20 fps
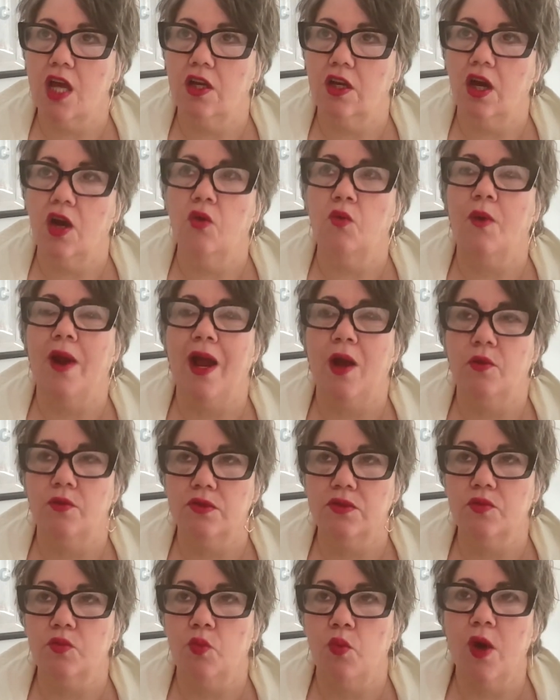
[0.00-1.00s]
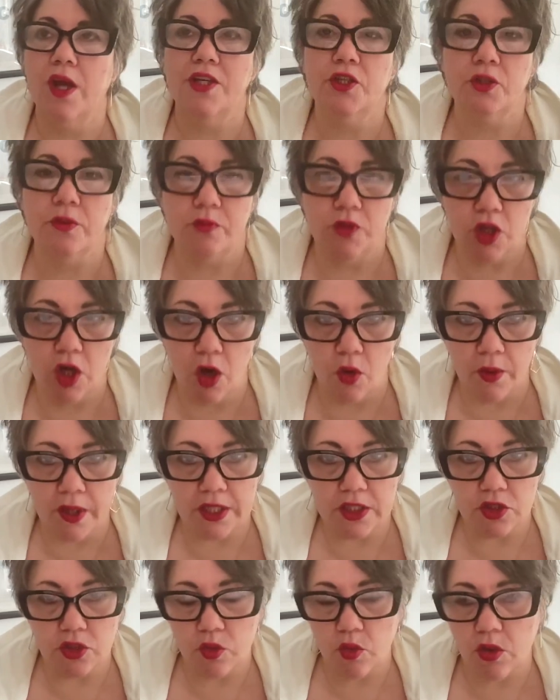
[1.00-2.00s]
around what you're
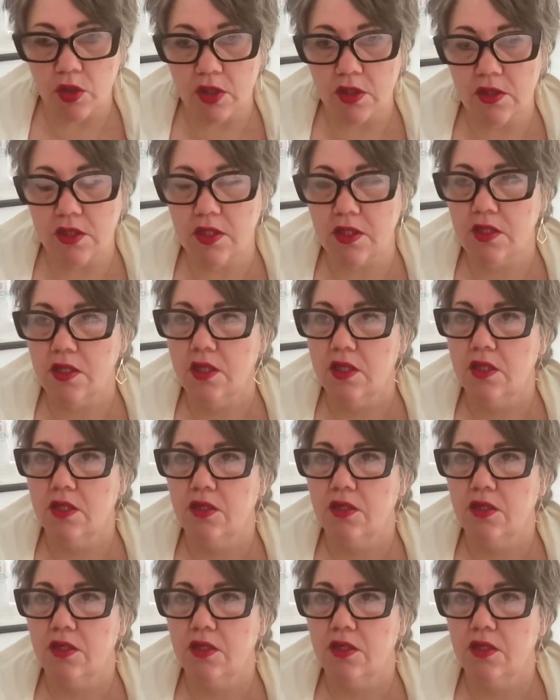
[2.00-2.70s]
going towards.